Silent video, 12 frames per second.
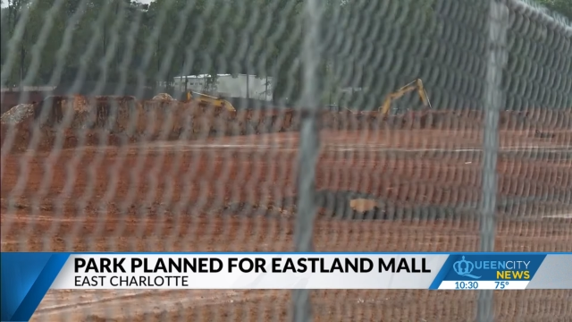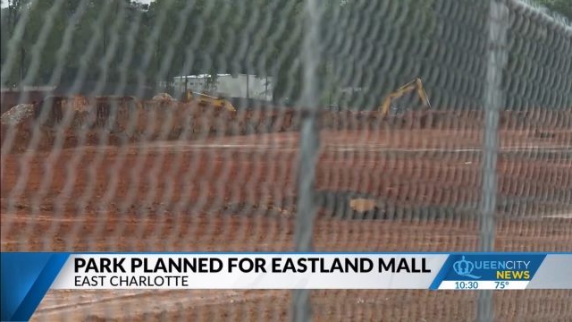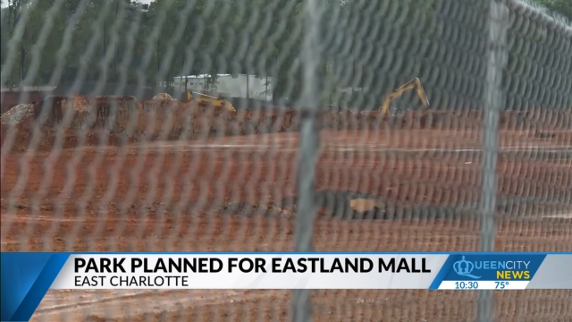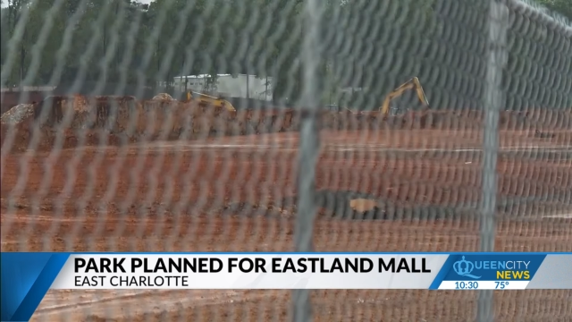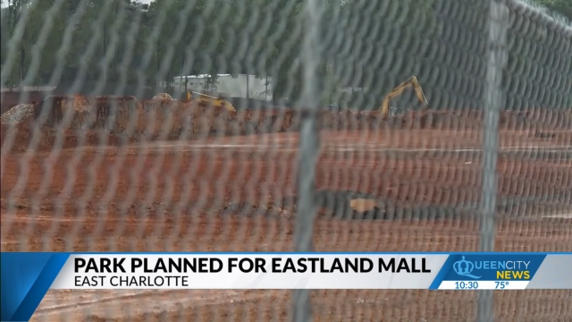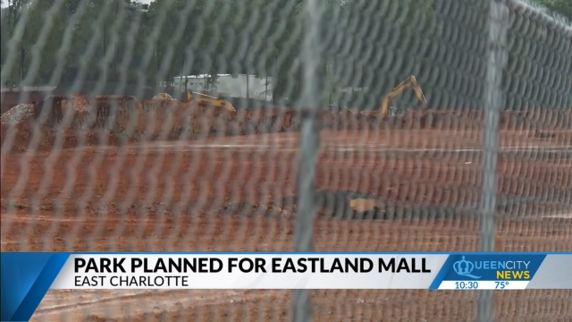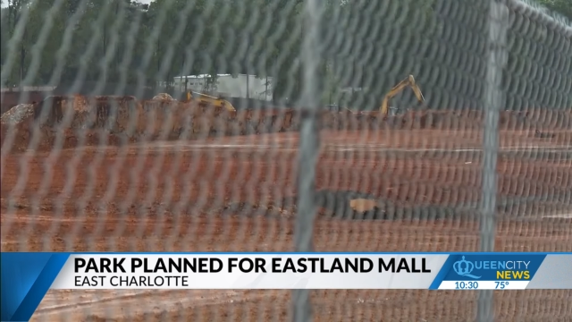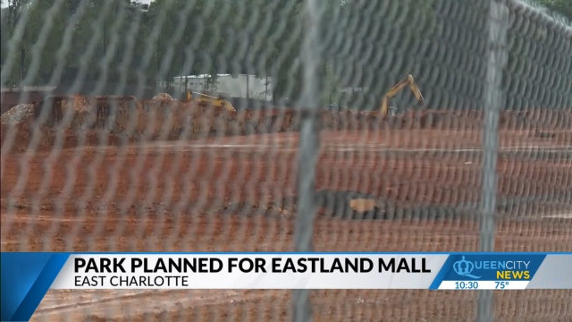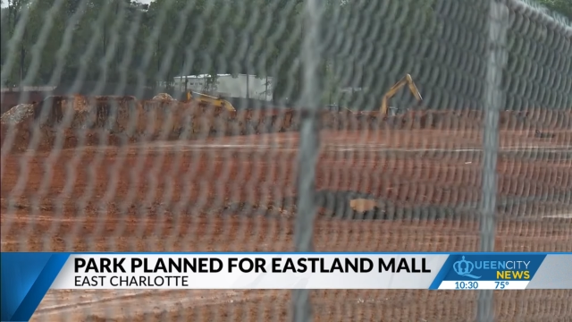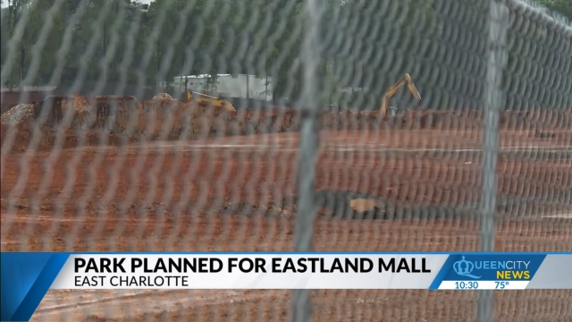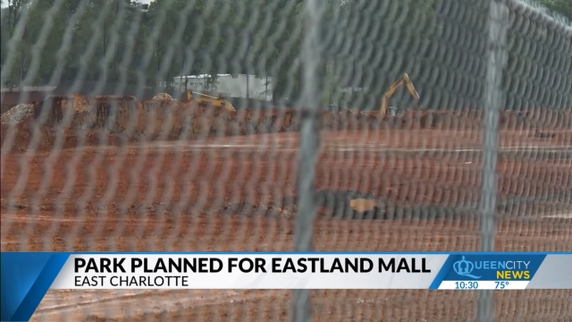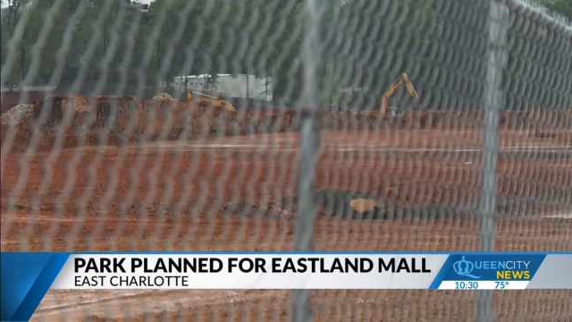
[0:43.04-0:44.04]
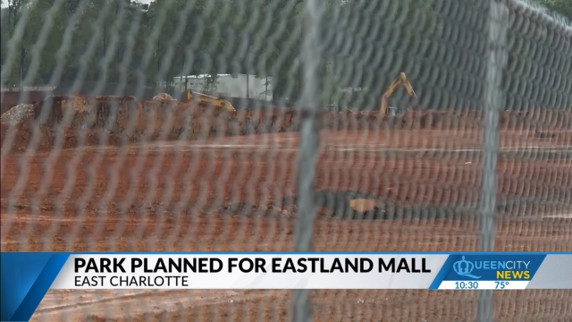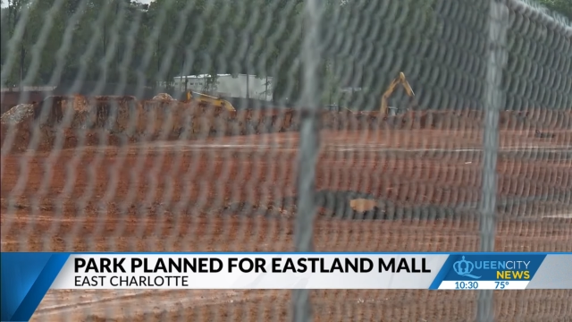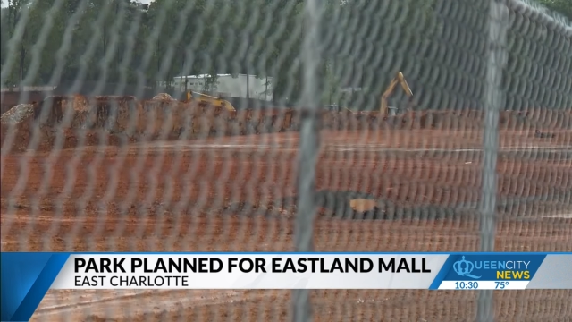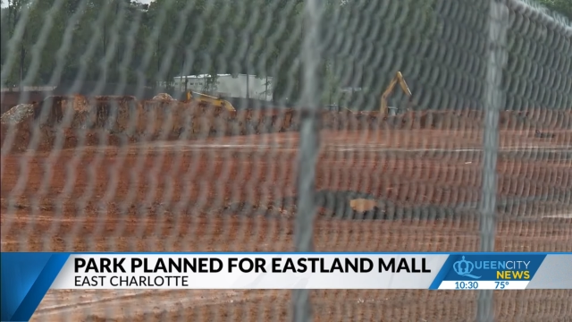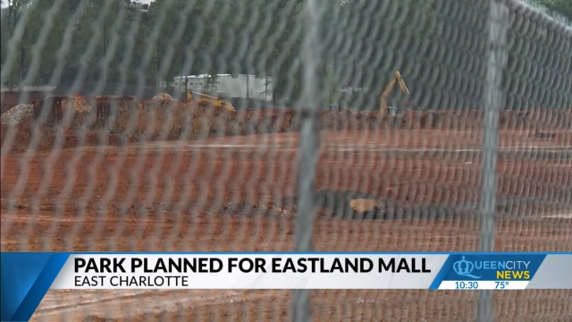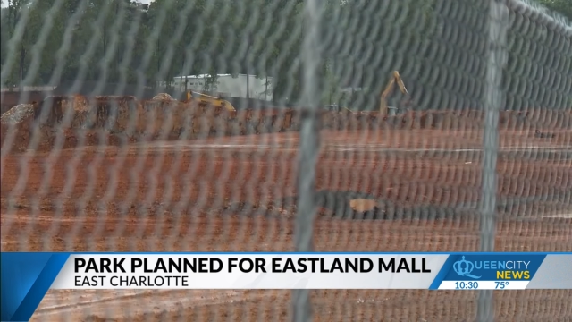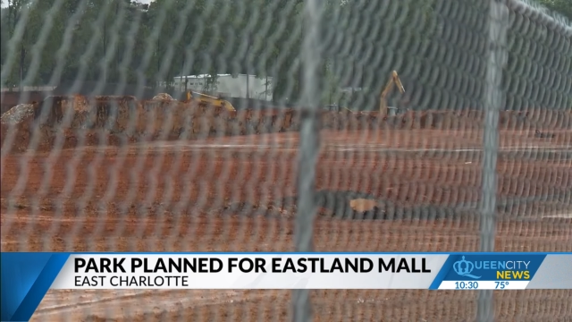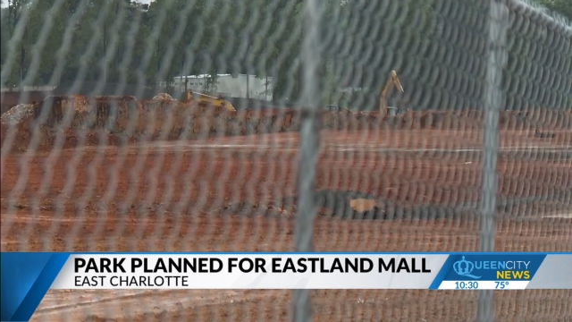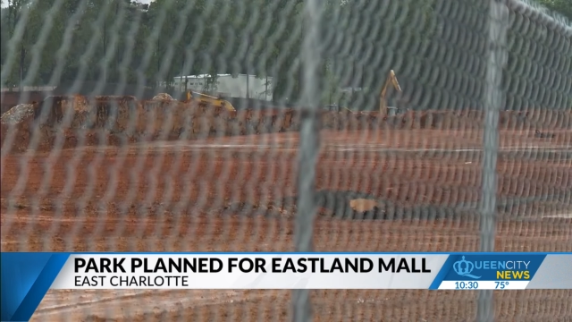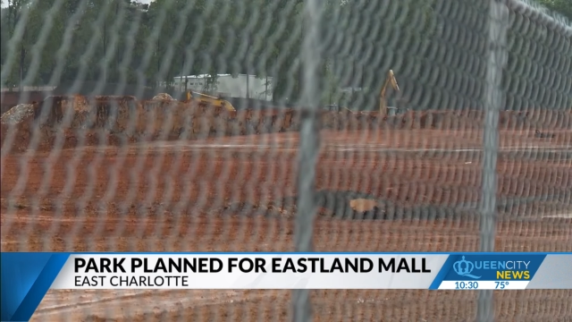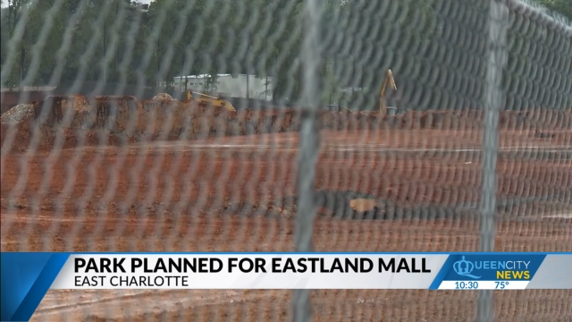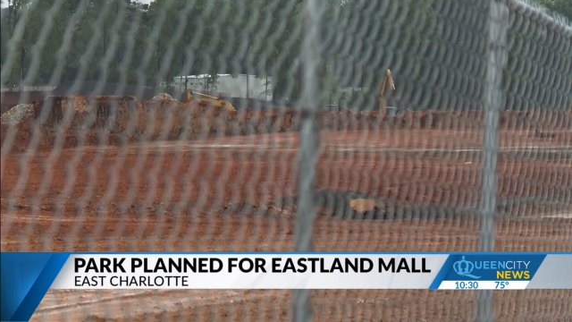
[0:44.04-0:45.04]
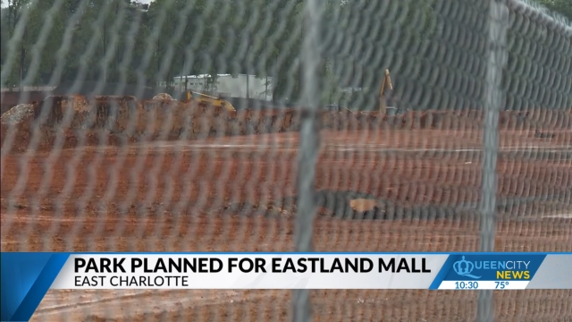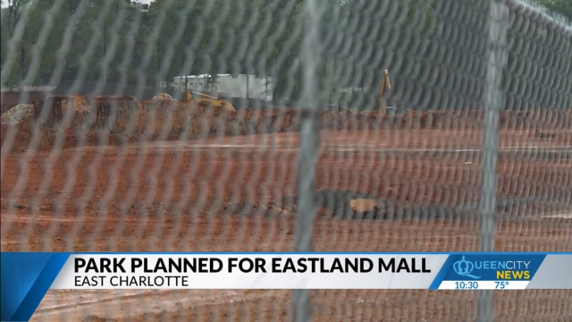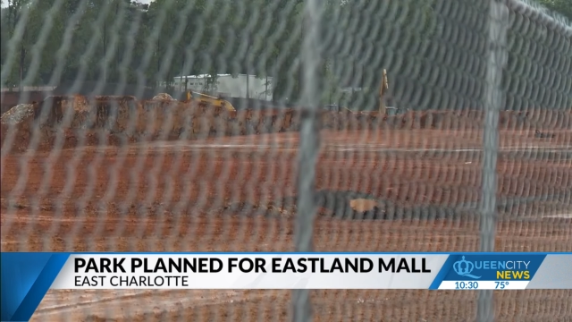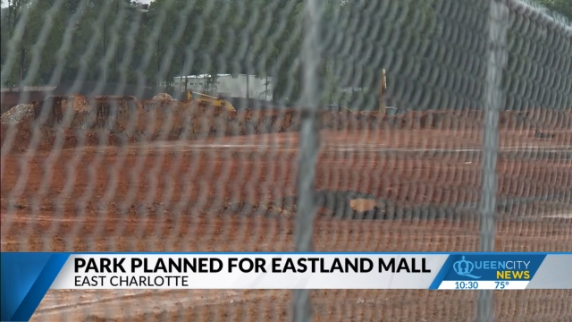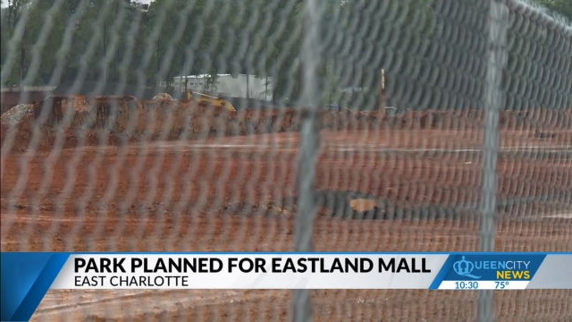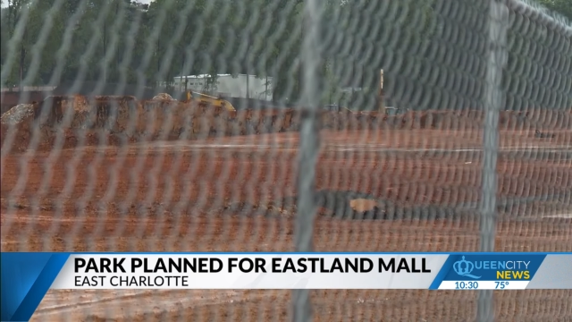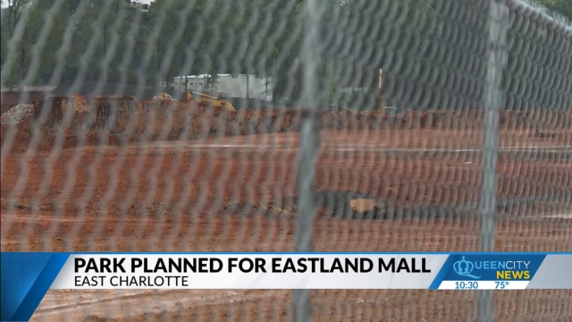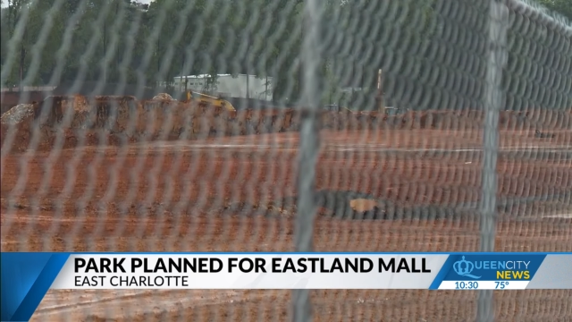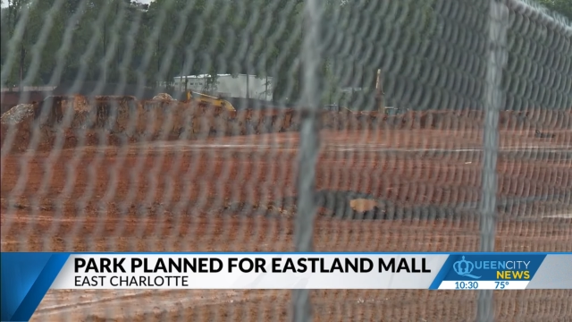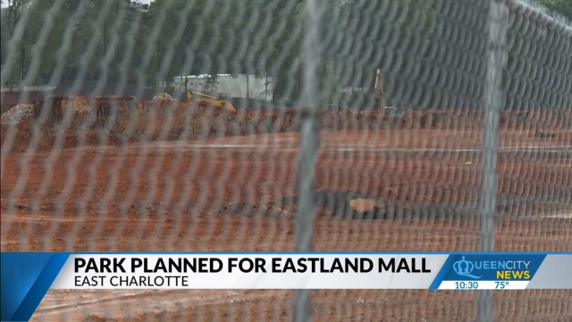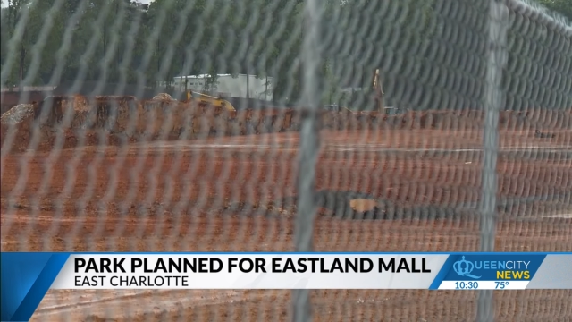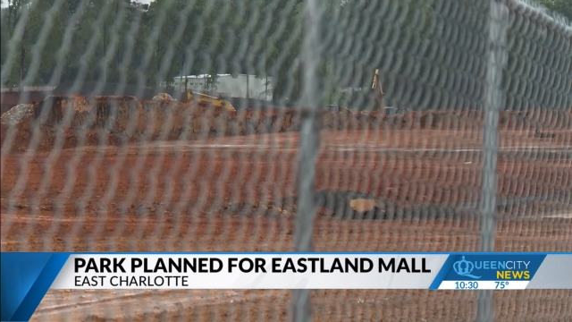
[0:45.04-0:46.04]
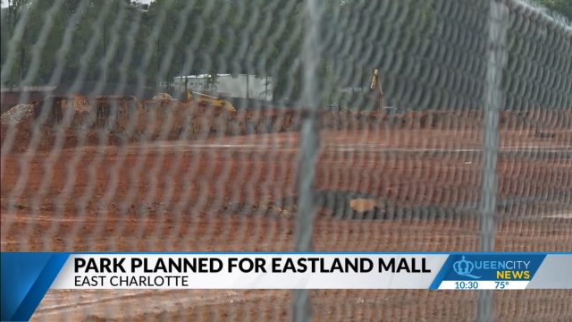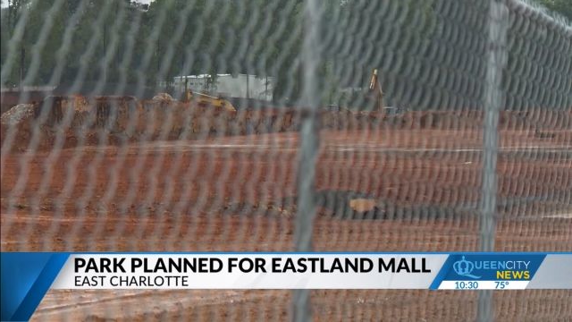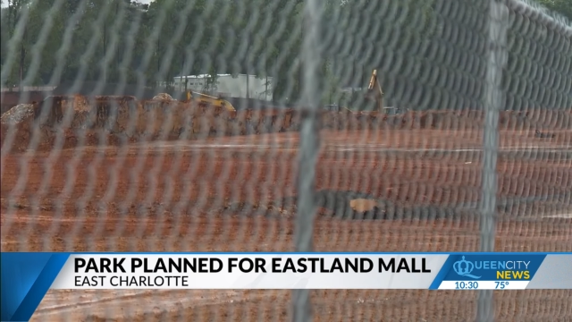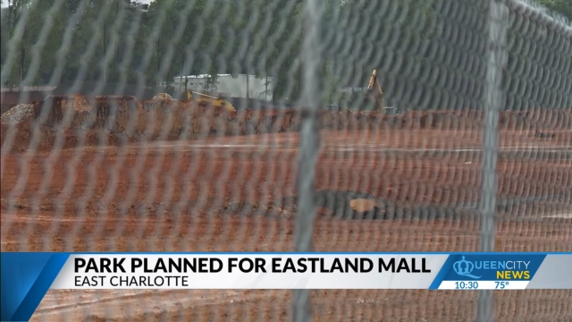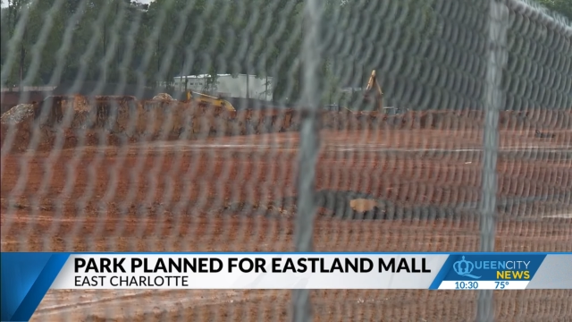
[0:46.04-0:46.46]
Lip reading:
No face is visible, so there are no lips to read.